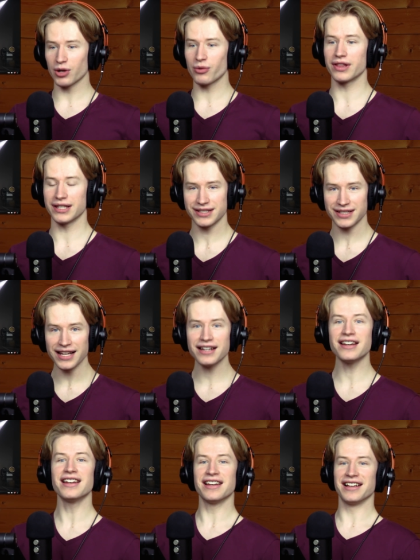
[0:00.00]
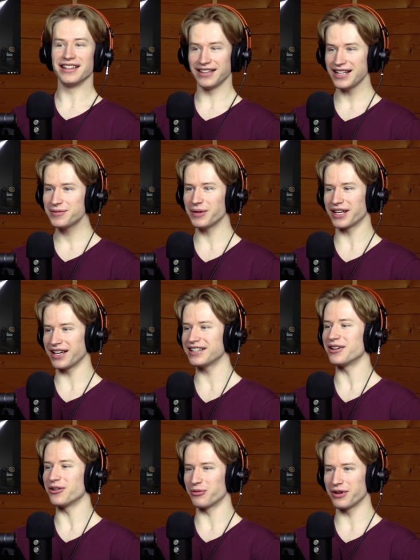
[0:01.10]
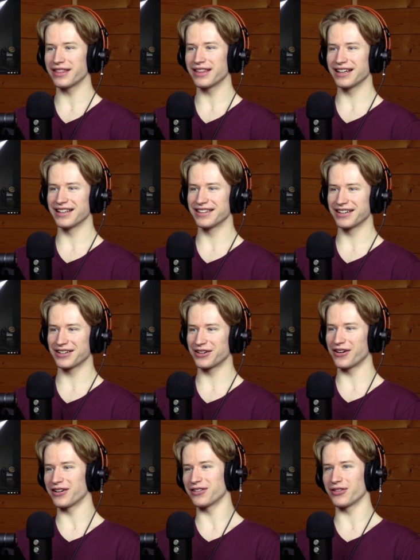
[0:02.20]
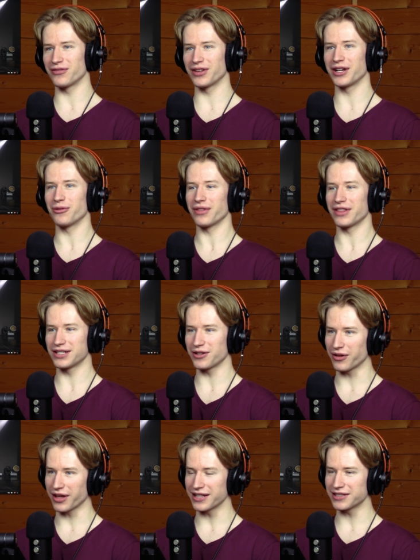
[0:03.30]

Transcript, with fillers: With this said, let's begin with the choreography video with the show.